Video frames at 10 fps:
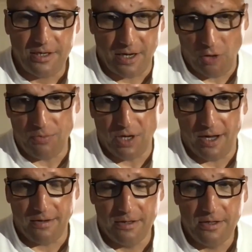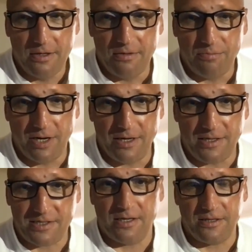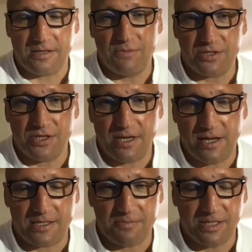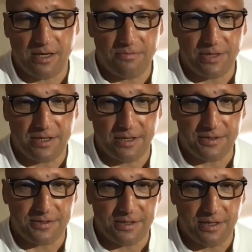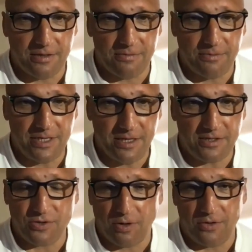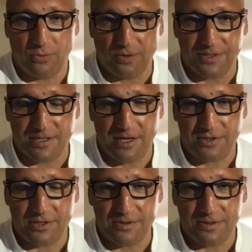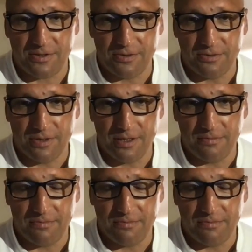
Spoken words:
I hope not, but it still is a mission that has to be done because we need to draw the world's attention to